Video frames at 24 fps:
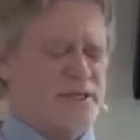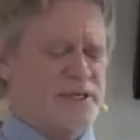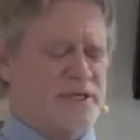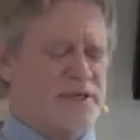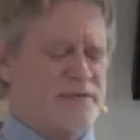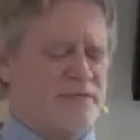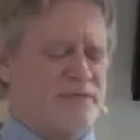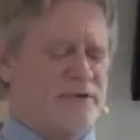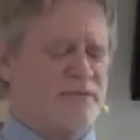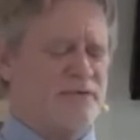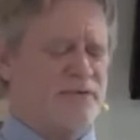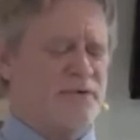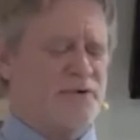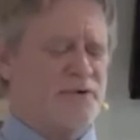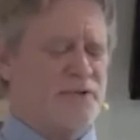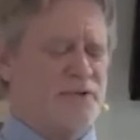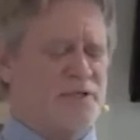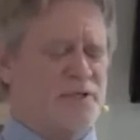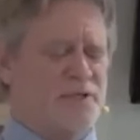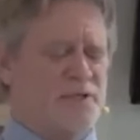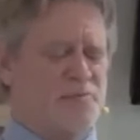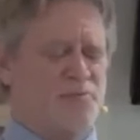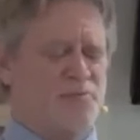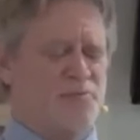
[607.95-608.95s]
even for
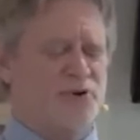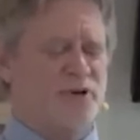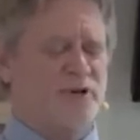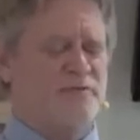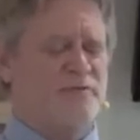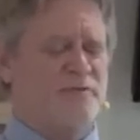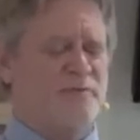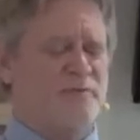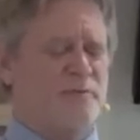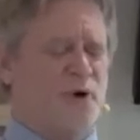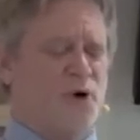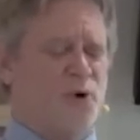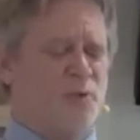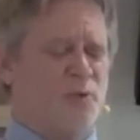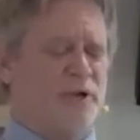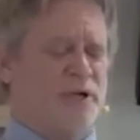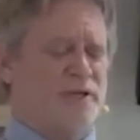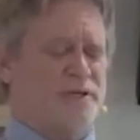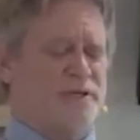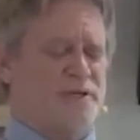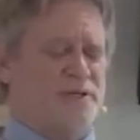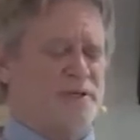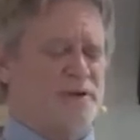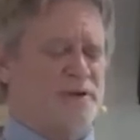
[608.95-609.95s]
this brief
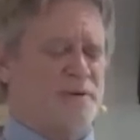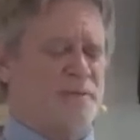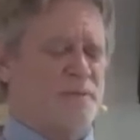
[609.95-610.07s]
moment,